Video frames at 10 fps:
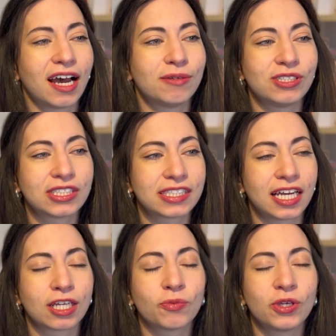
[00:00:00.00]
I'm just
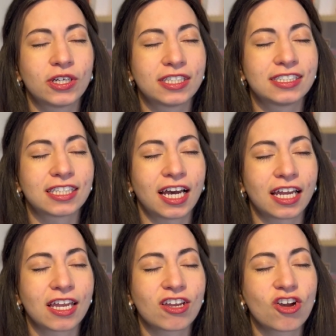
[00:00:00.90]
sighing because
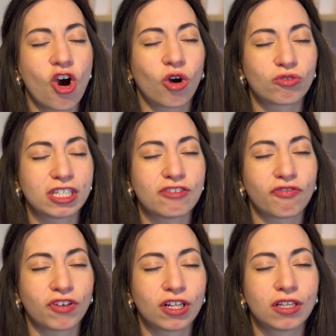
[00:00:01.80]
I already
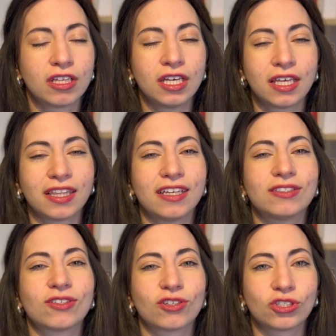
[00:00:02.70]
feel the
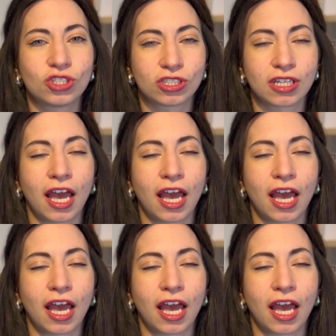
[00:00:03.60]
exhaustion,